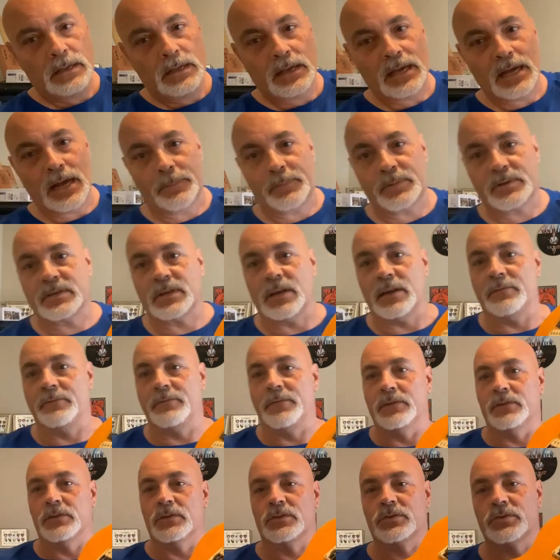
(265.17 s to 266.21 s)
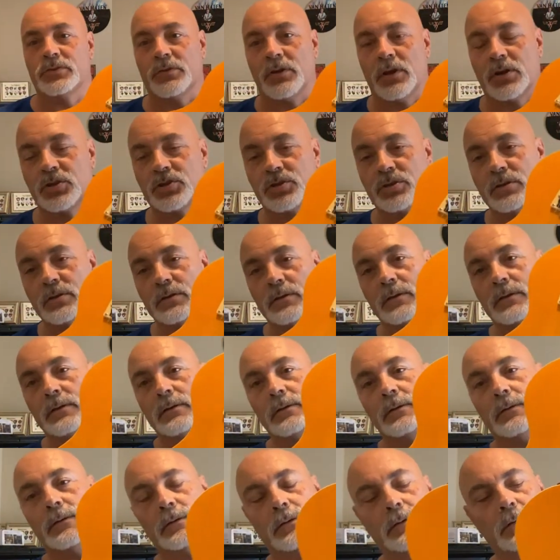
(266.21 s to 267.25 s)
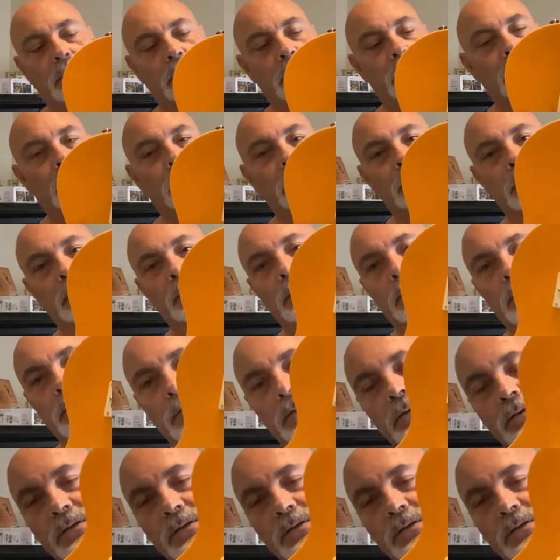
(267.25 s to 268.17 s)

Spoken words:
Appetite for Destruction, the